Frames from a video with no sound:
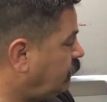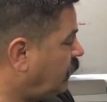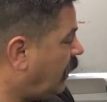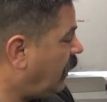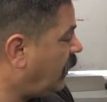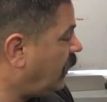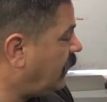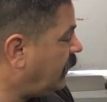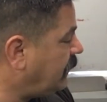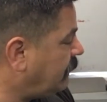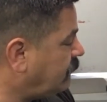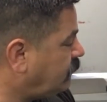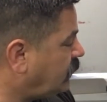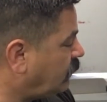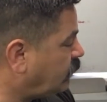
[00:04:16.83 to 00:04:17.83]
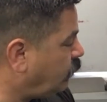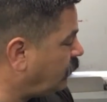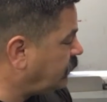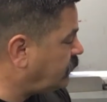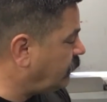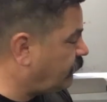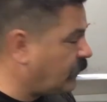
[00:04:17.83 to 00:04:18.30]
and then
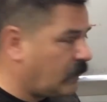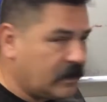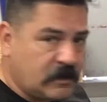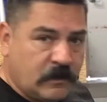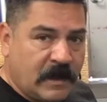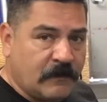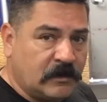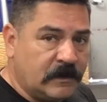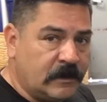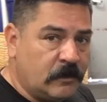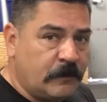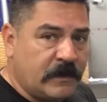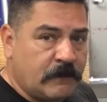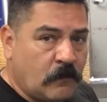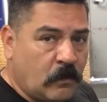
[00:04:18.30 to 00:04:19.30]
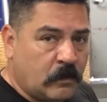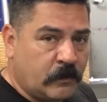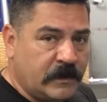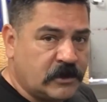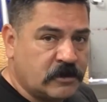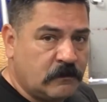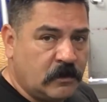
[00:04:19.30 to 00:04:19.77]
once you feel like you have a little bit more
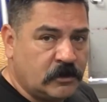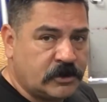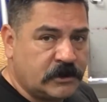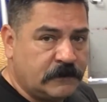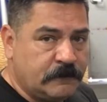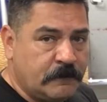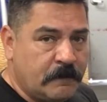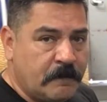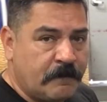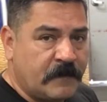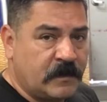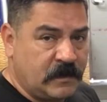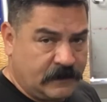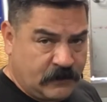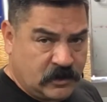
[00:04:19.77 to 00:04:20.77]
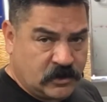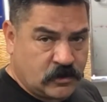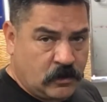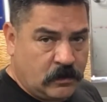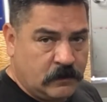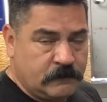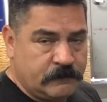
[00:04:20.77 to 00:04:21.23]
range of motion and you have
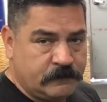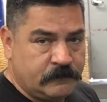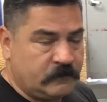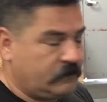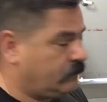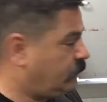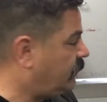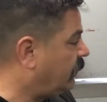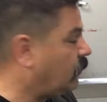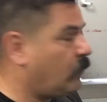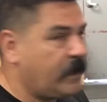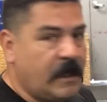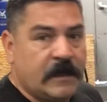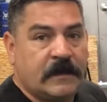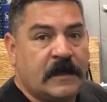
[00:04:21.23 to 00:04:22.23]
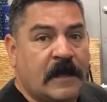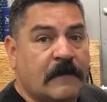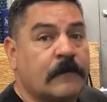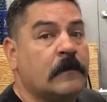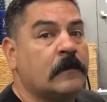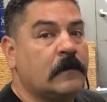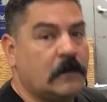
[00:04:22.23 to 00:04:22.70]
control, then go ahead and have
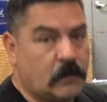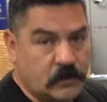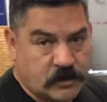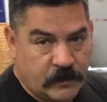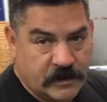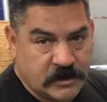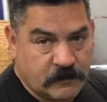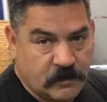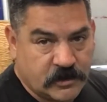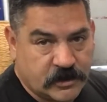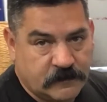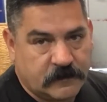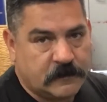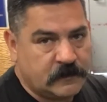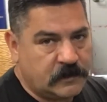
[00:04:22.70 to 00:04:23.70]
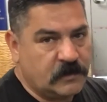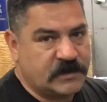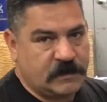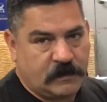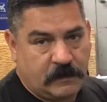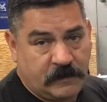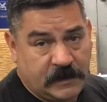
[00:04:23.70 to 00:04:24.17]
larger range of motion. You'll
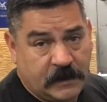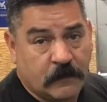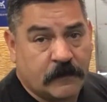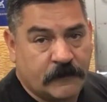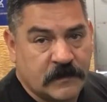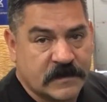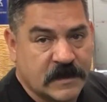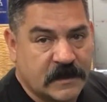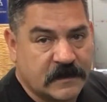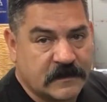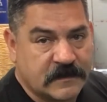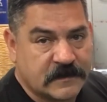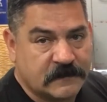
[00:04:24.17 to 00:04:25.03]
see what I mean here in a few seconds.